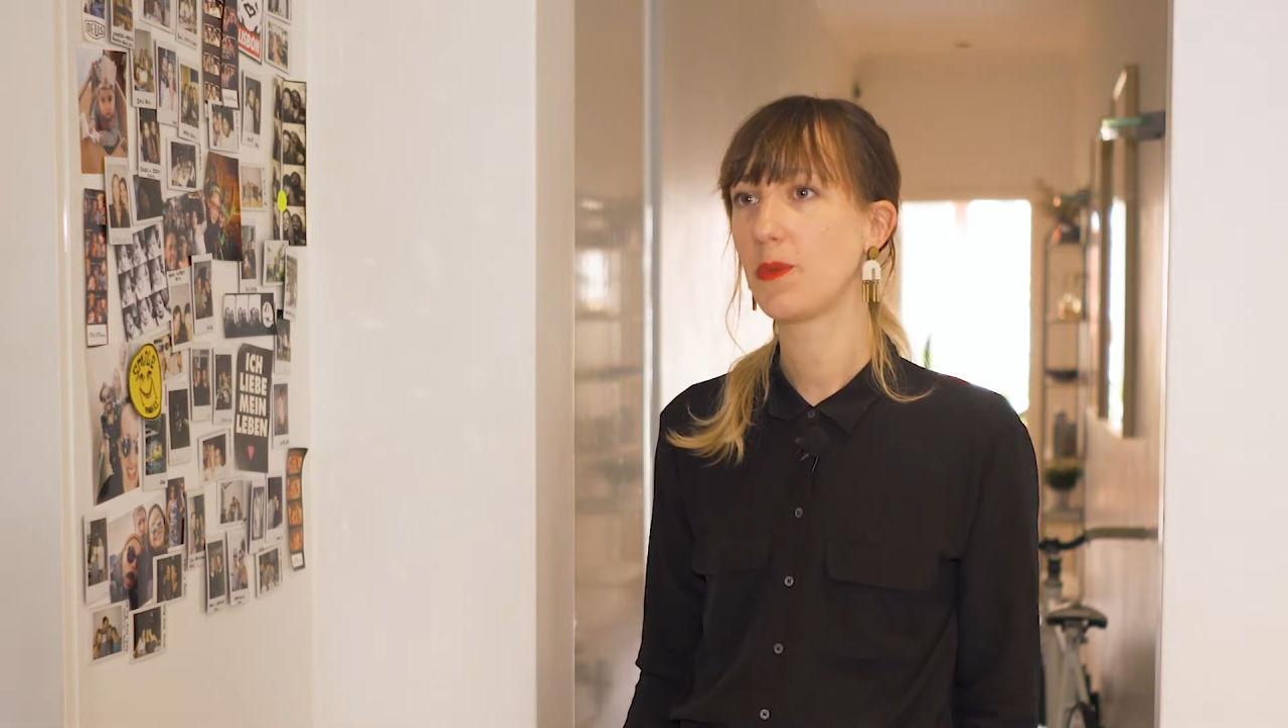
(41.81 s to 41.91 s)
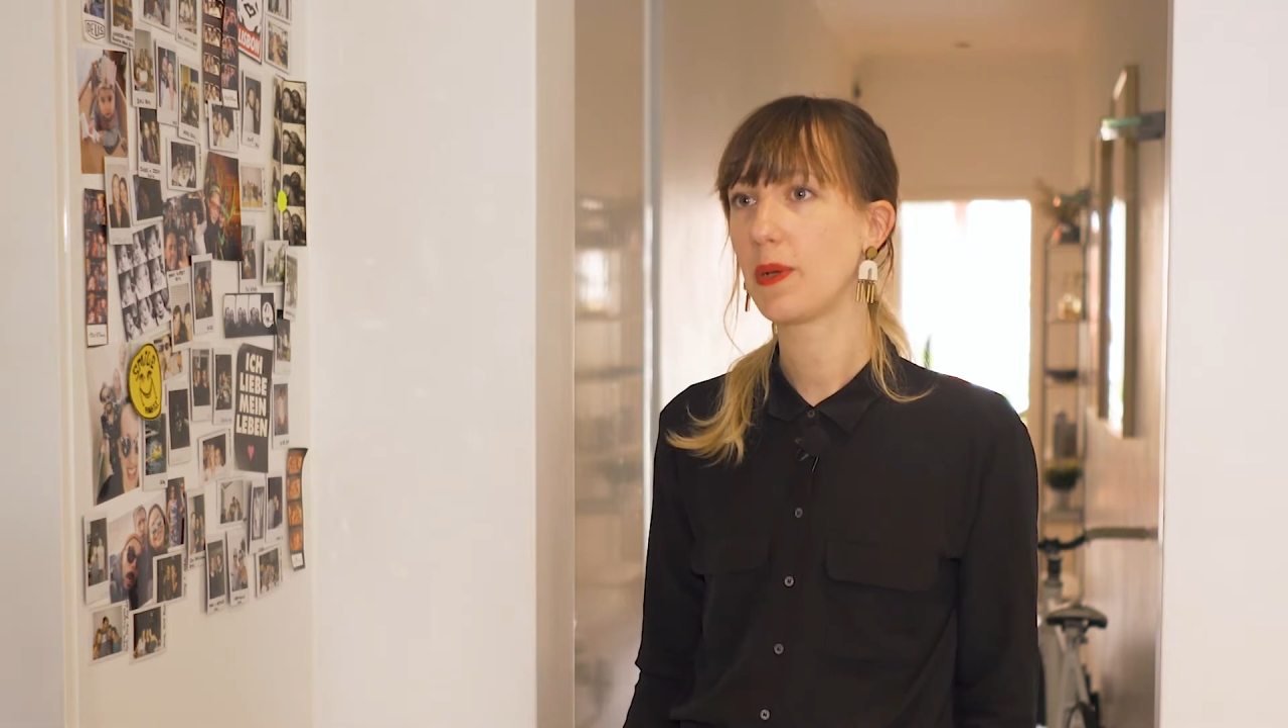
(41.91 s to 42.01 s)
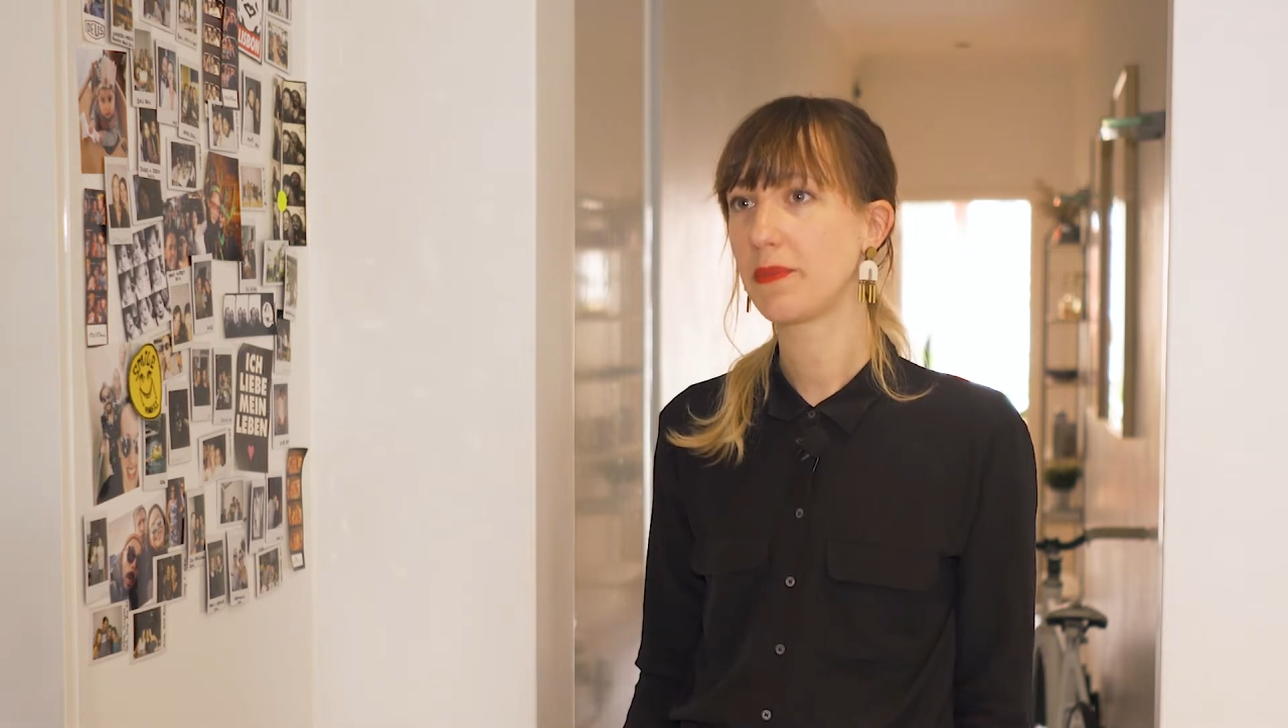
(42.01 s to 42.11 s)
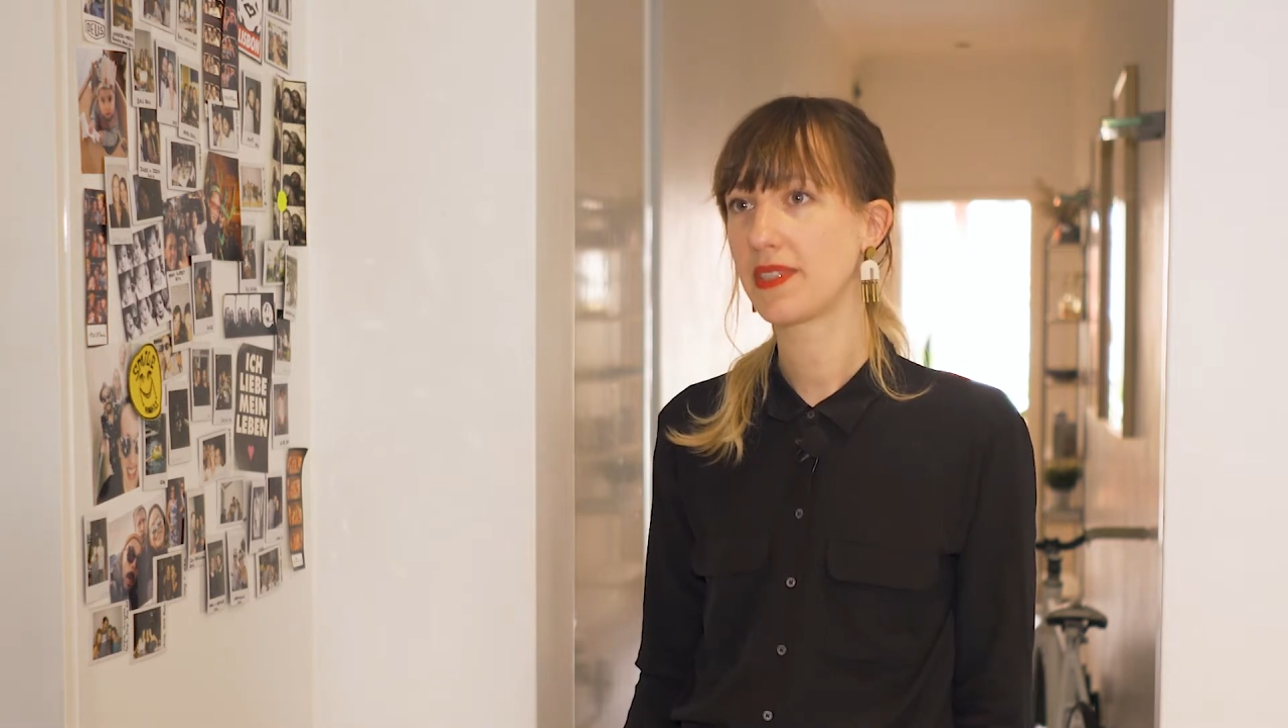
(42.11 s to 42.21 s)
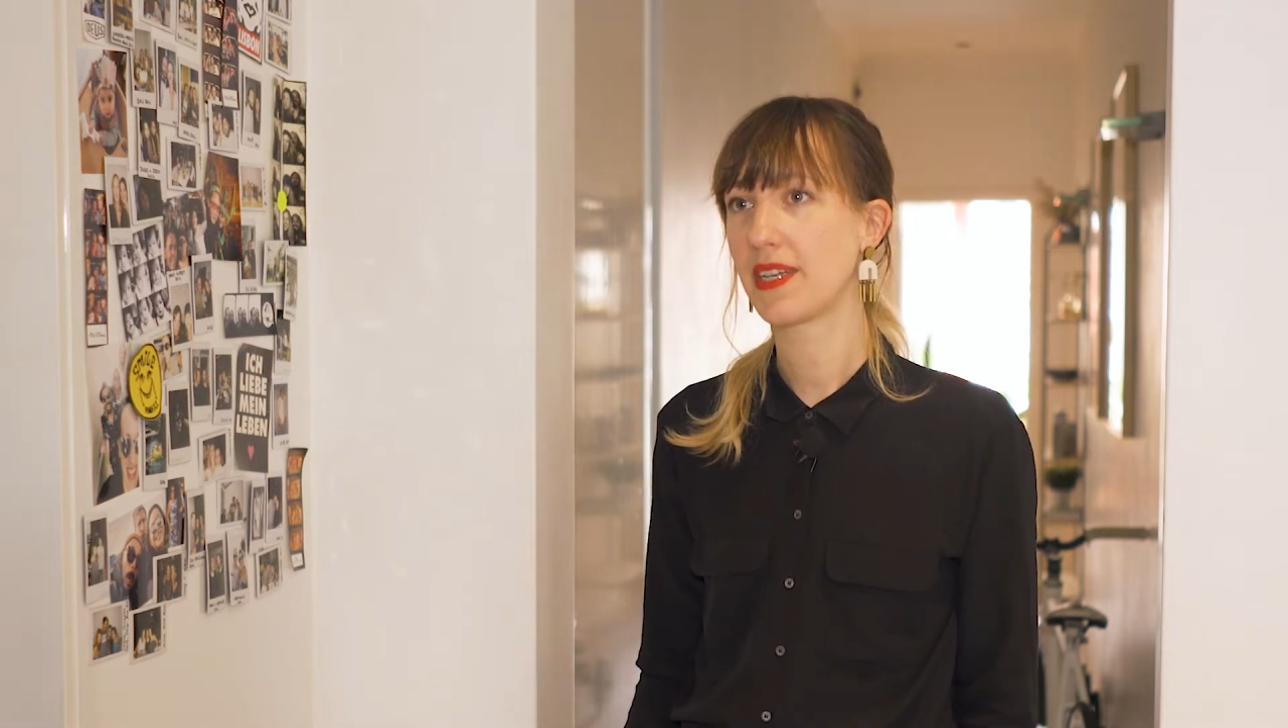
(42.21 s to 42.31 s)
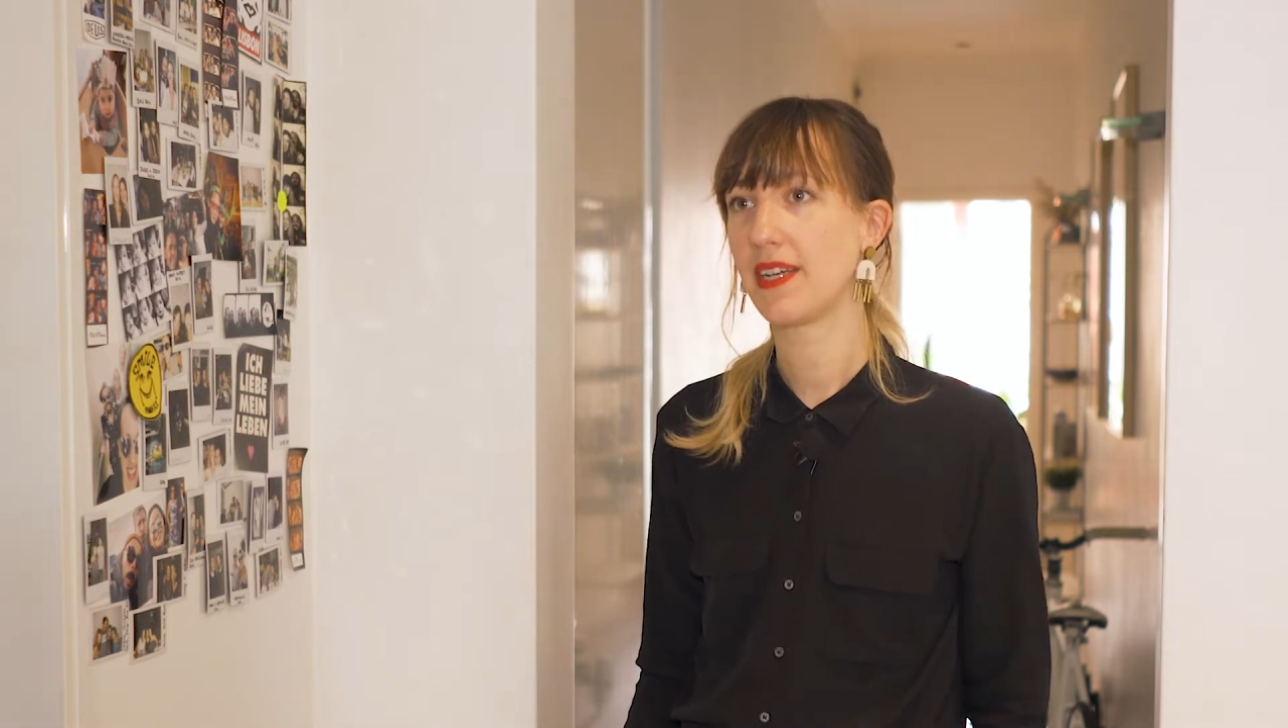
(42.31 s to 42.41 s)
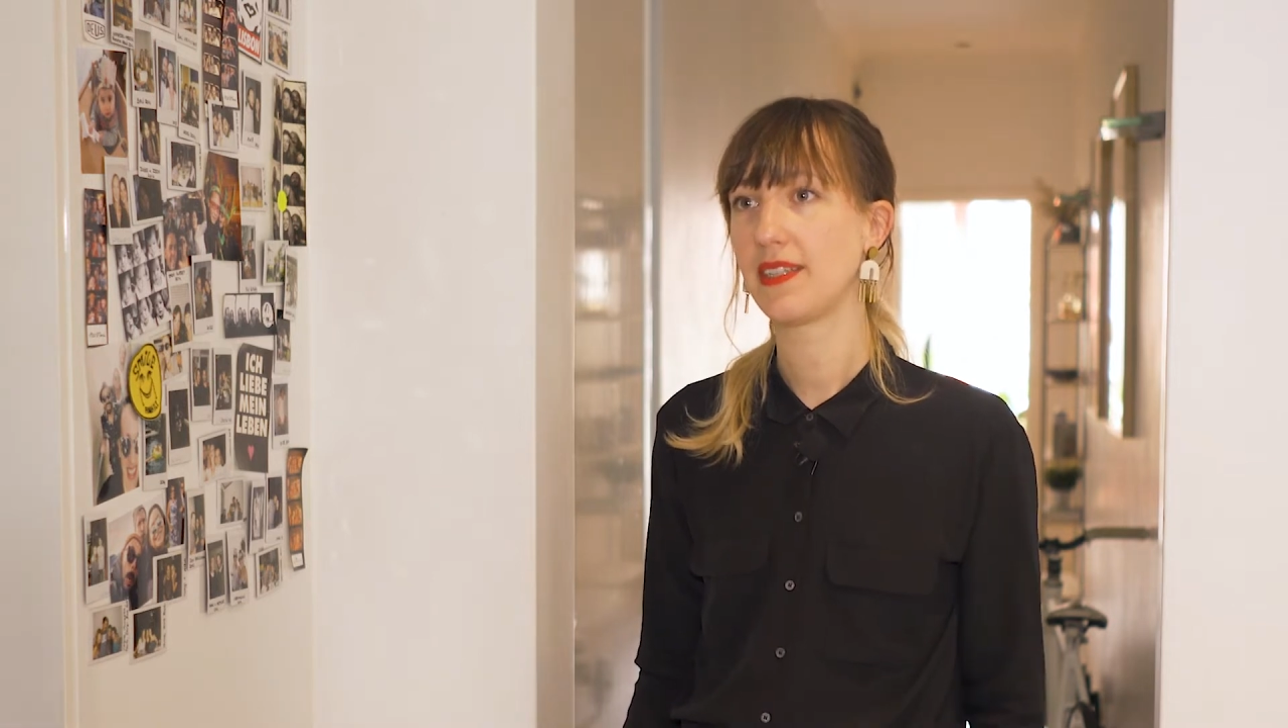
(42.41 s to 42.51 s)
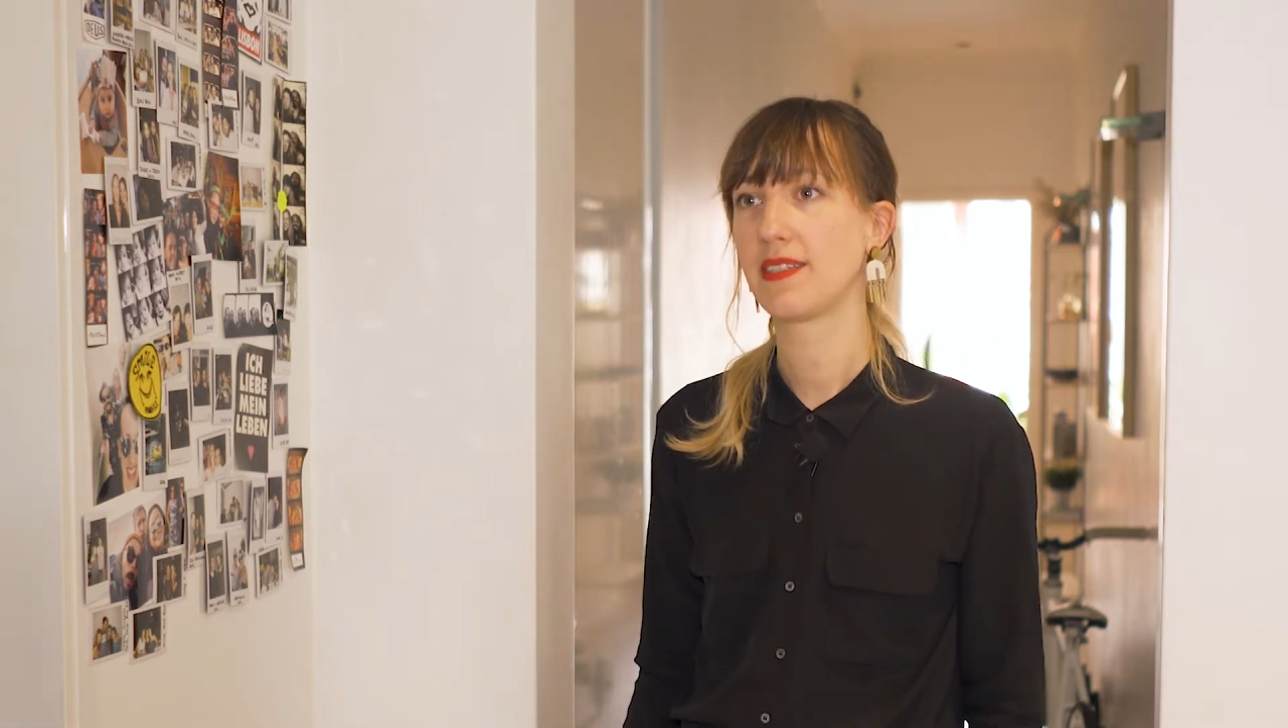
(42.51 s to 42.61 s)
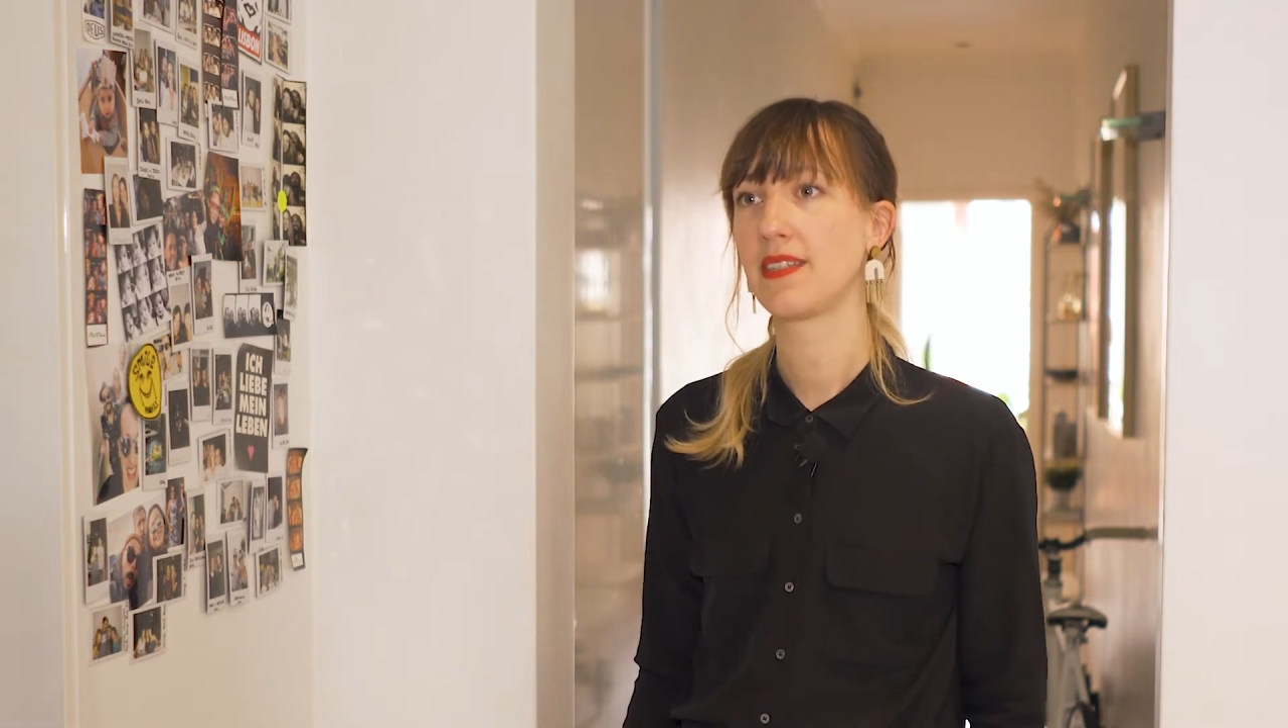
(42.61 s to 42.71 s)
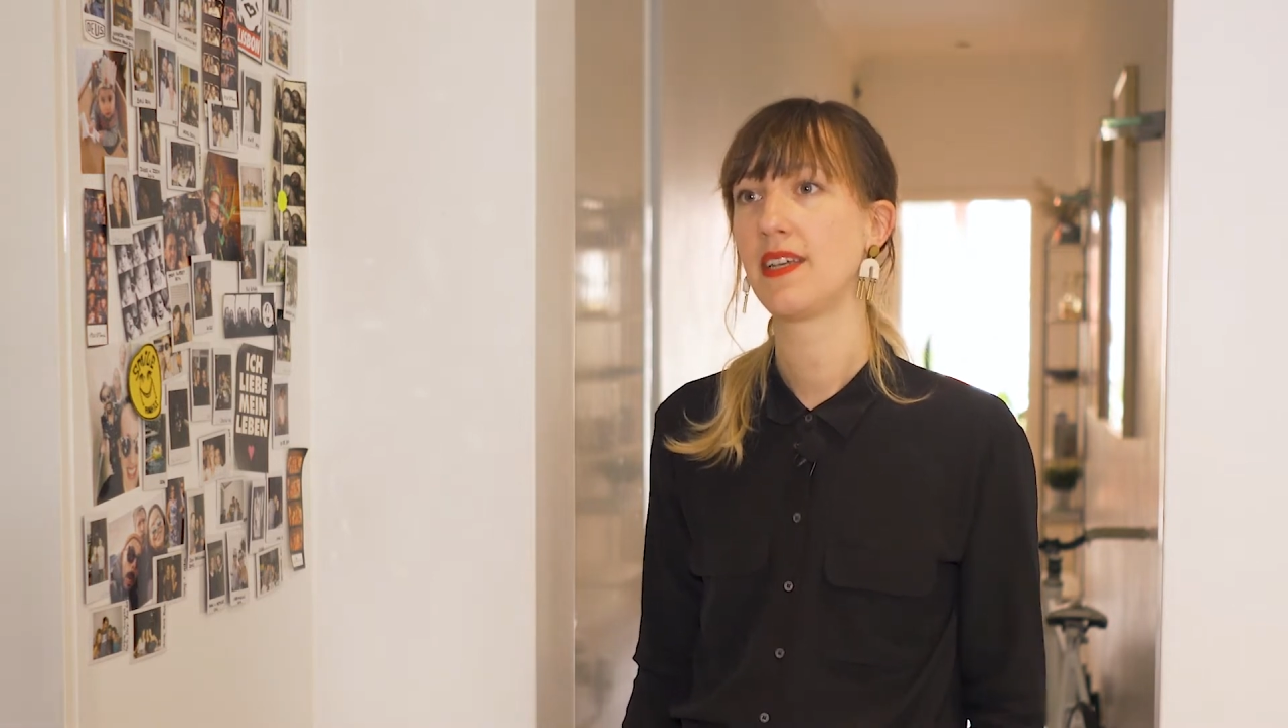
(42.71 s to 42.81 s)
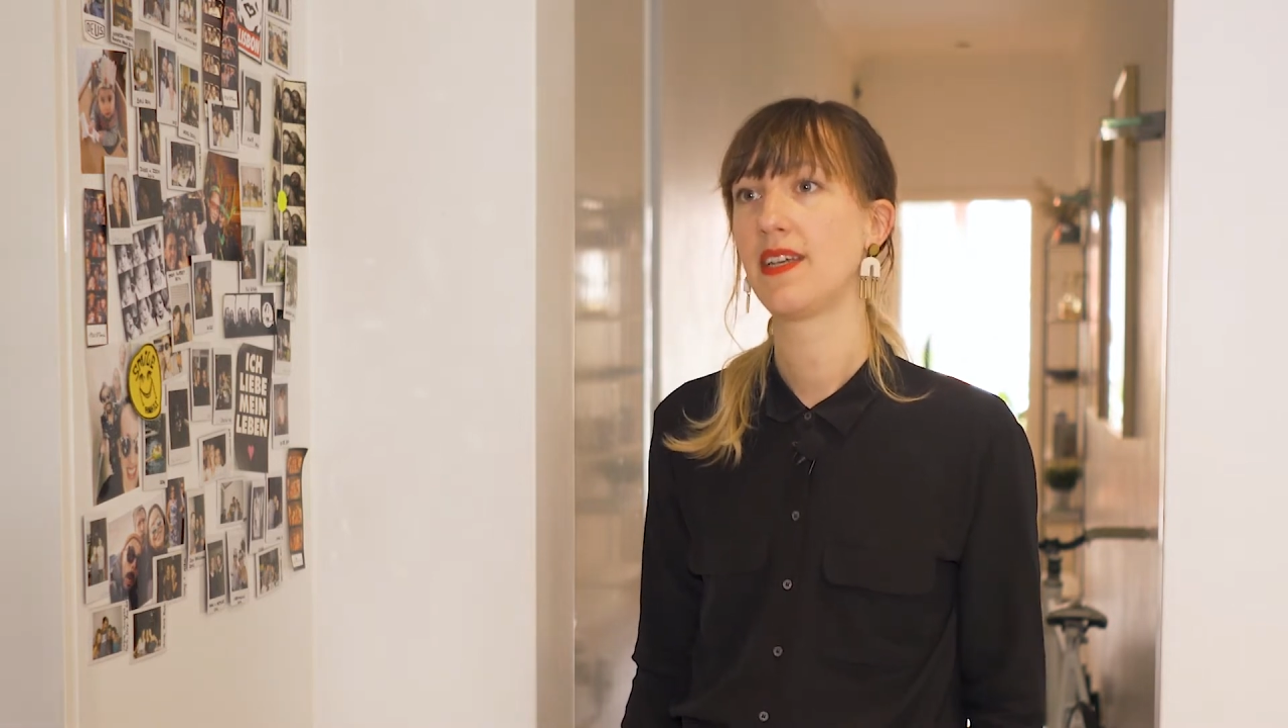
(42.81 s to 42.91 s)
website